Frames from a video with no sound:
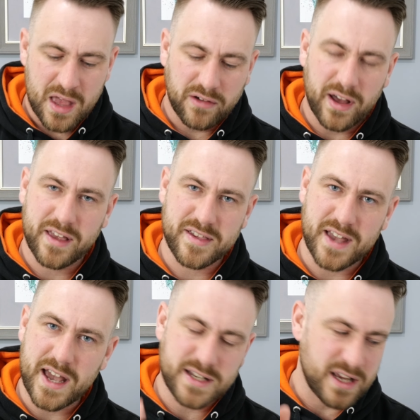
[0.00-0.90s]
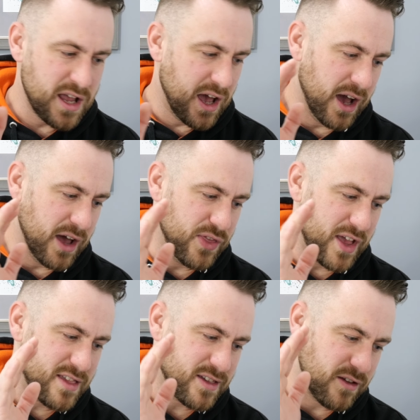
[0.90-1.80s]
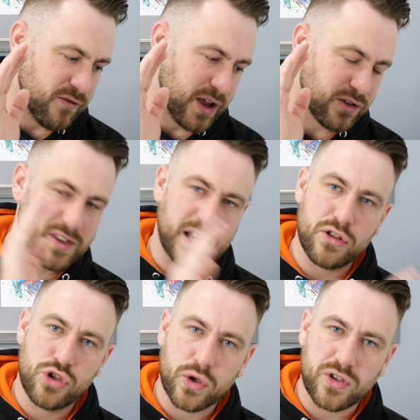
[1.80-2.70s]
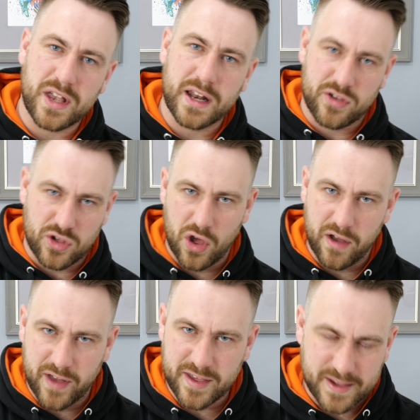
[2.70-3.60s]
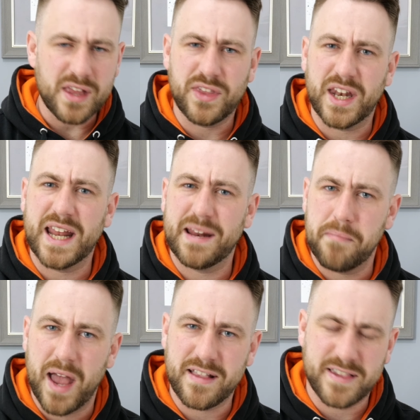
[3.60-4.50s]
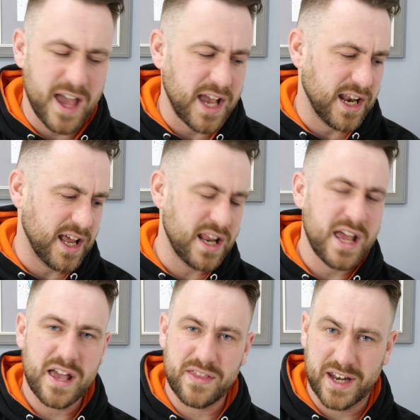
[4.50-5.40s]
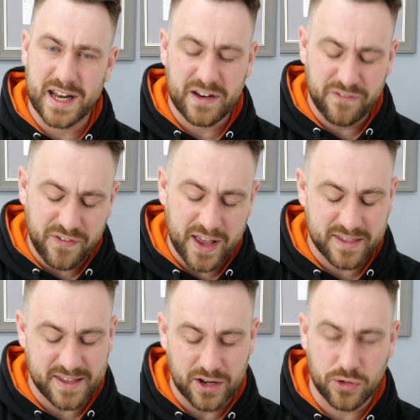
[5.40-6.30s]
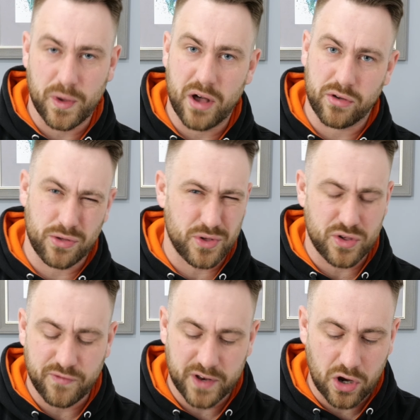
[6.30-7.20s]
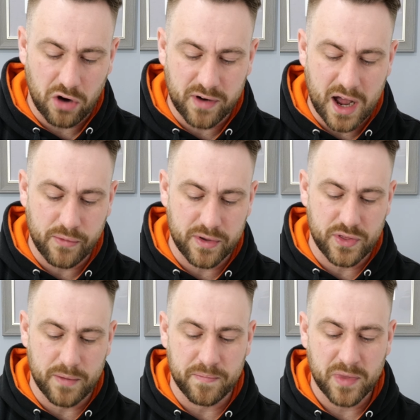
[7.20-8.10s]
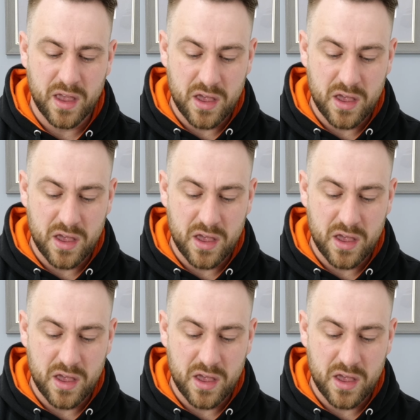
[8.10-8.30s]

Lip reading: Like I said, these reels didn't just need a service, they needed maintaining and they needed fixing as well, because there was something not right with them.